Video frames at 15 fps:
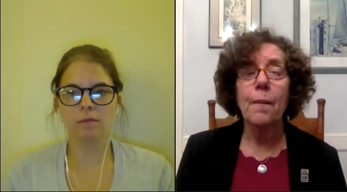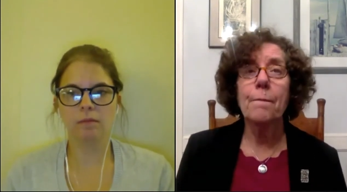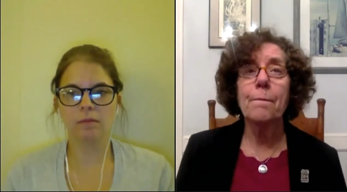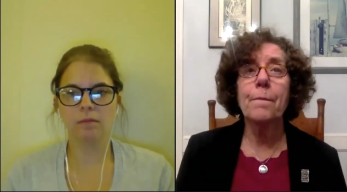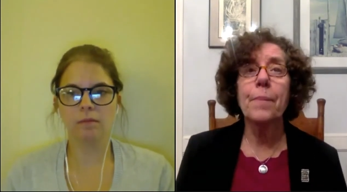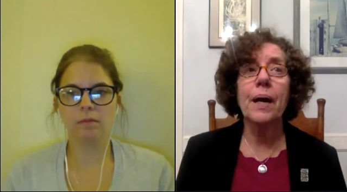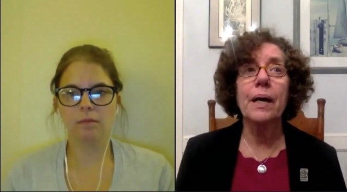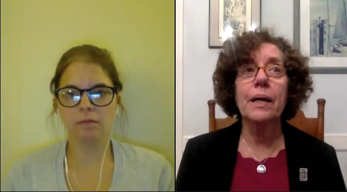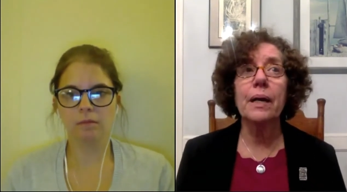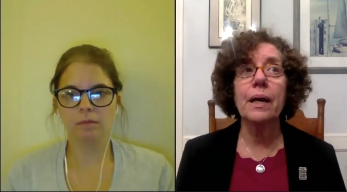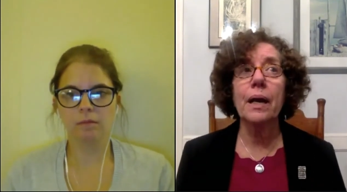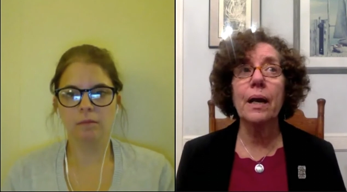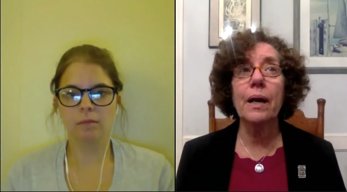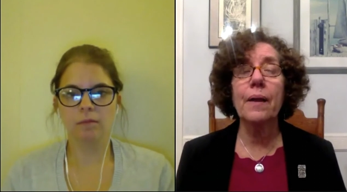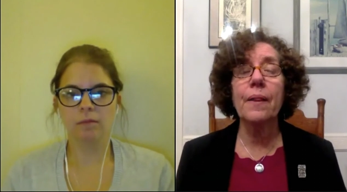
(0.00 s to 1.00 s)
Speaker 1: but
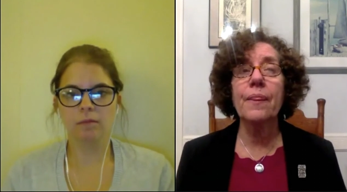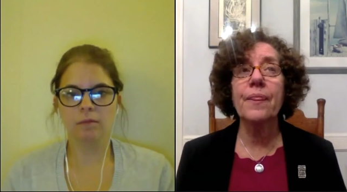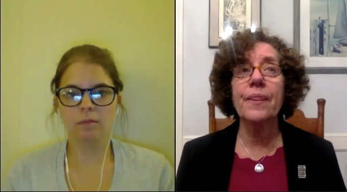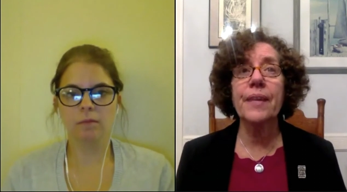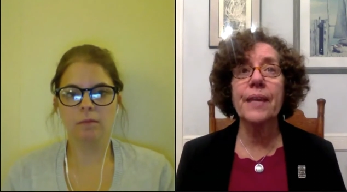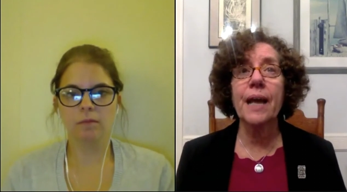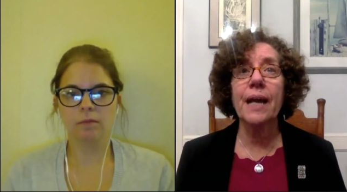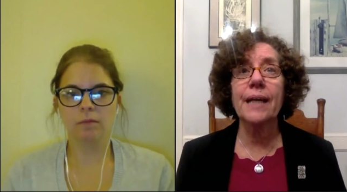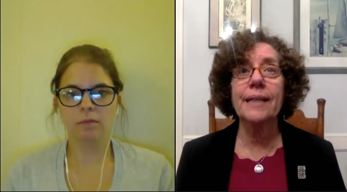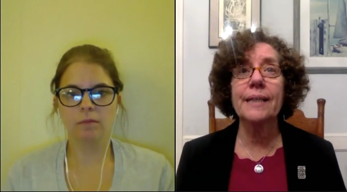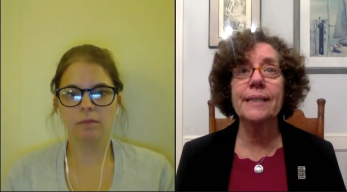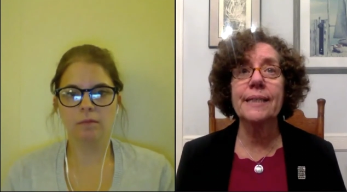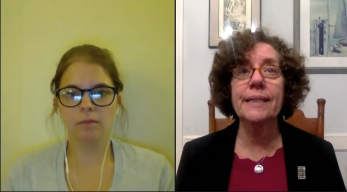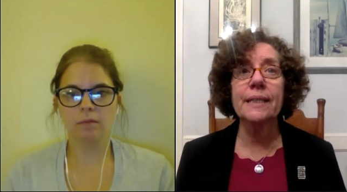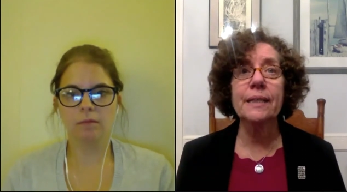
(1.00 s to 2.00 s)
the
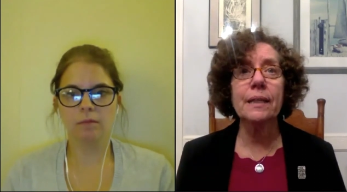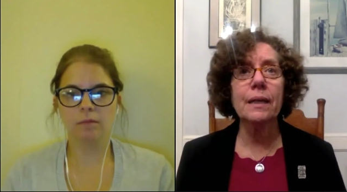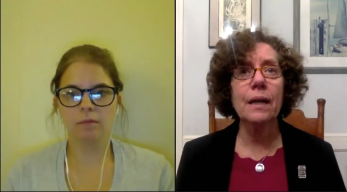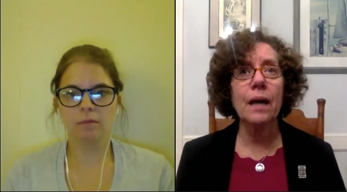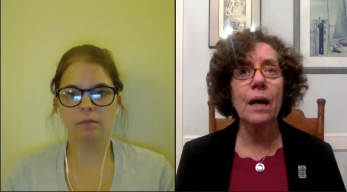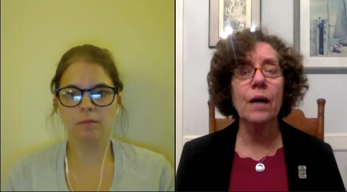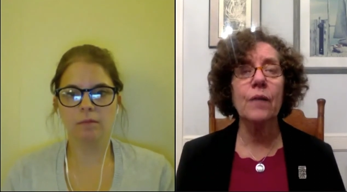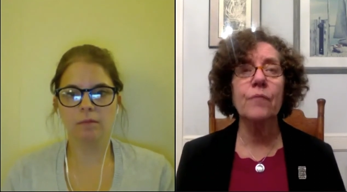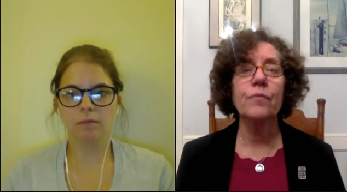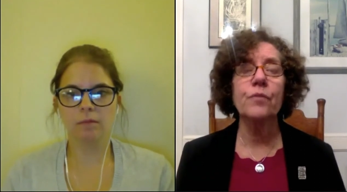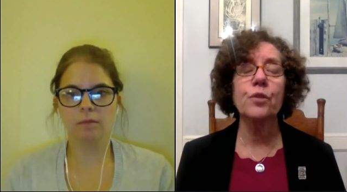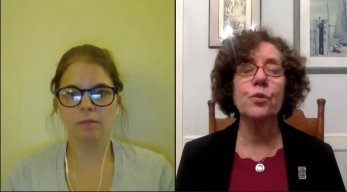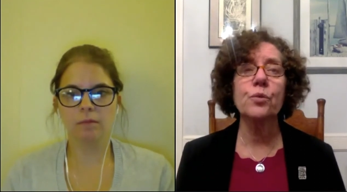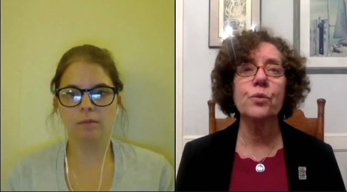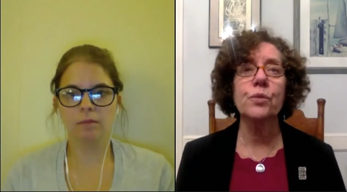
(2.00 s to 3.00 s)
idea of
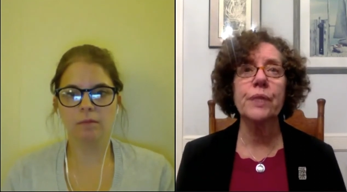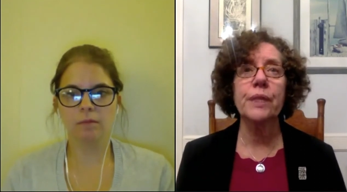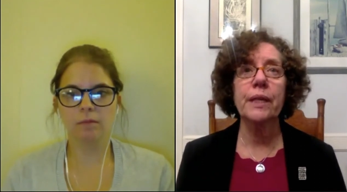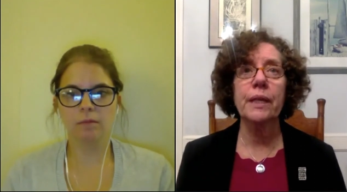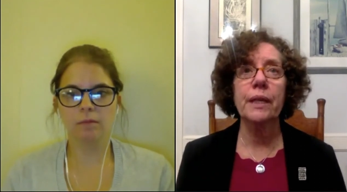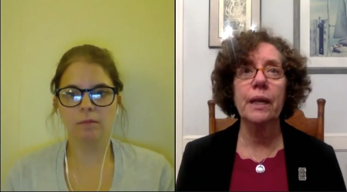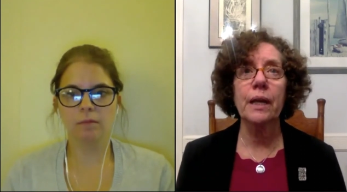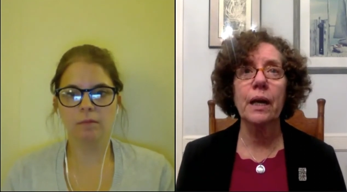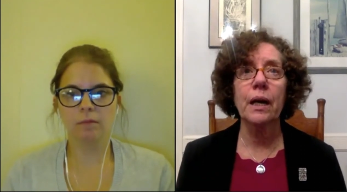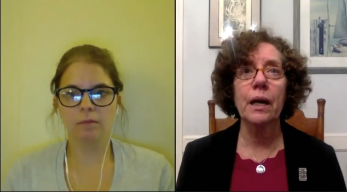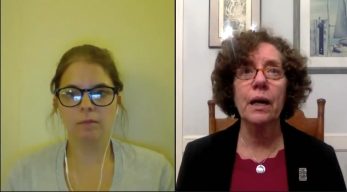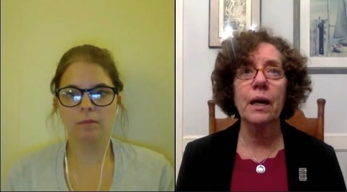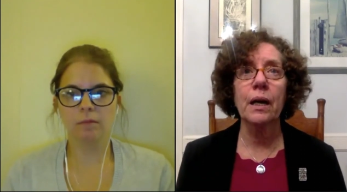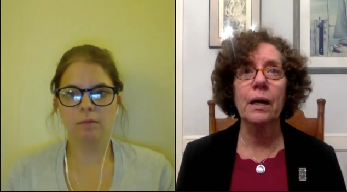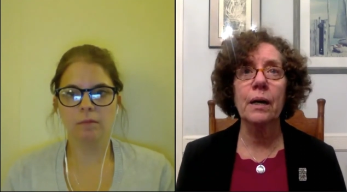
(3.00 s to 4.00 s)
using
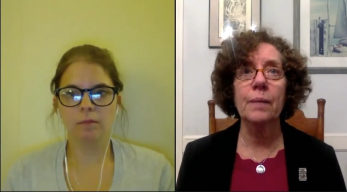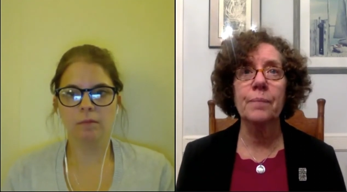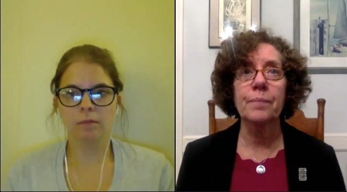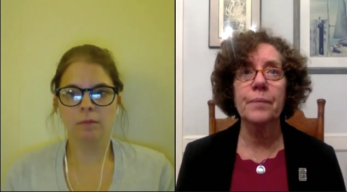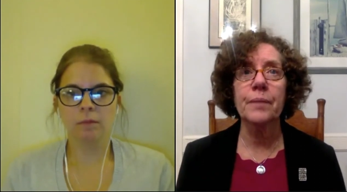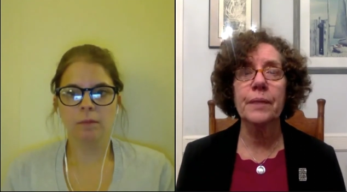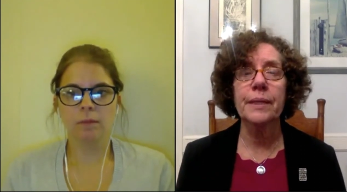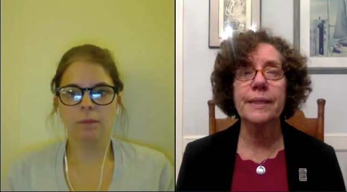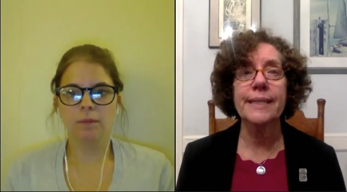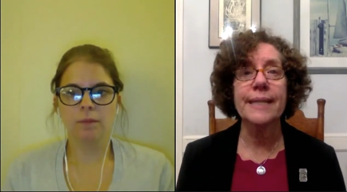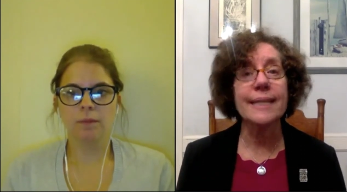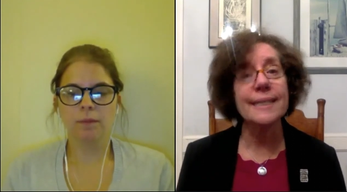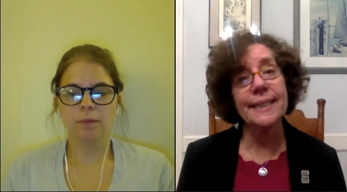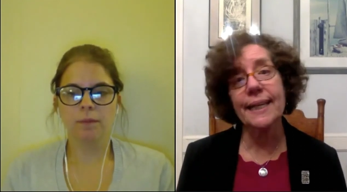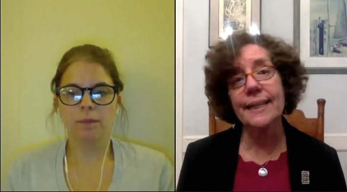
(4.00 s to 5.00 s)
um,
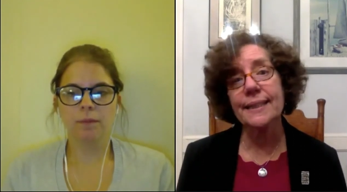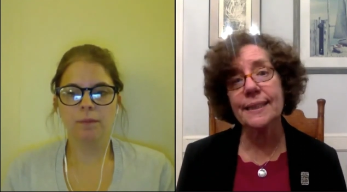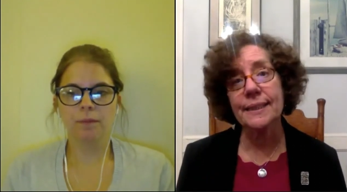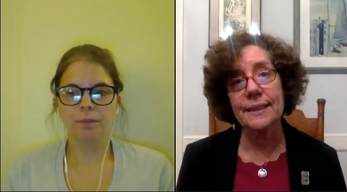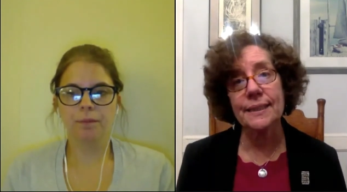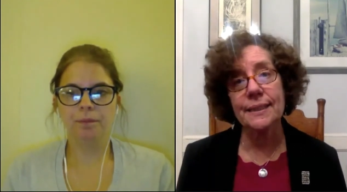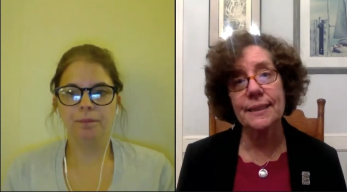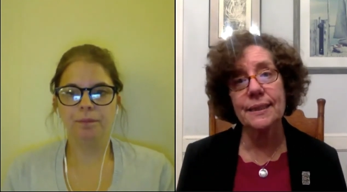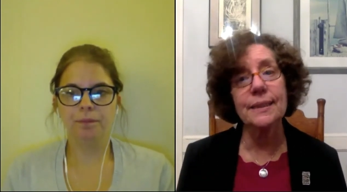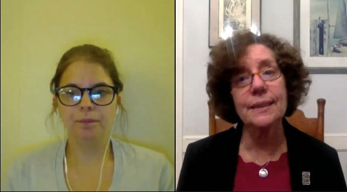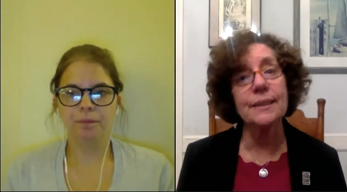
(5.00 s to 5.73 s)
test cases to the